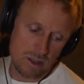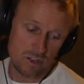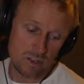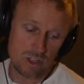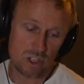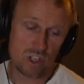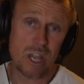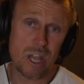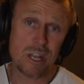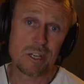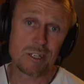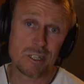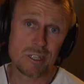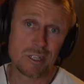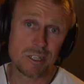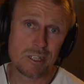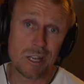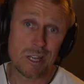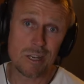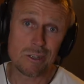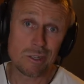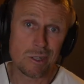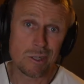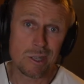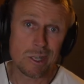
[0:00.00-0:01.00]
change the
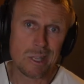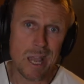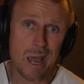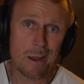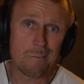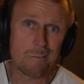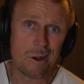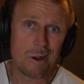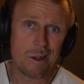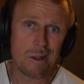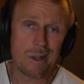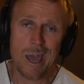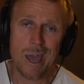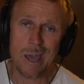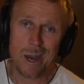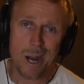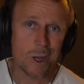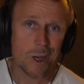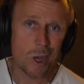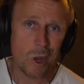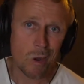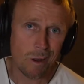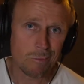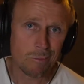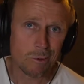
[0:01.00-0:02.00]
scene to the camera and I
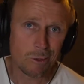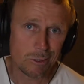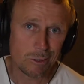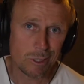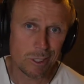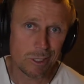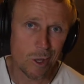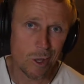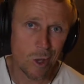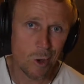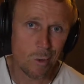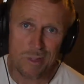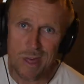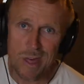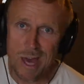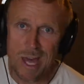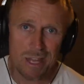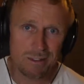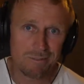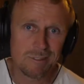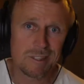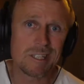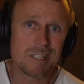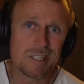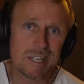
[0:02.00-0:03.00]
know I'm good to go without
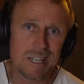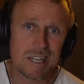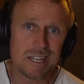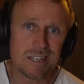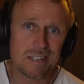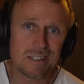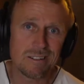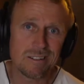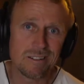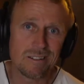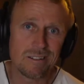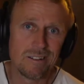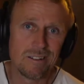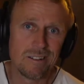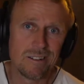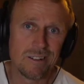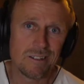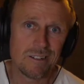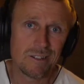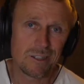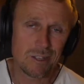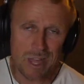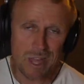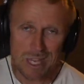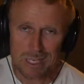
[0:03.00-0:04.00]
even seeing it.
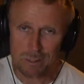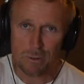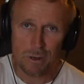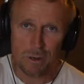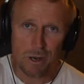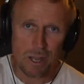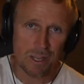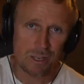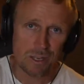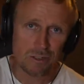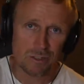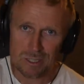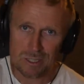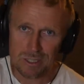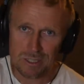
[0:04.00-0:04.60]
So that's when I can just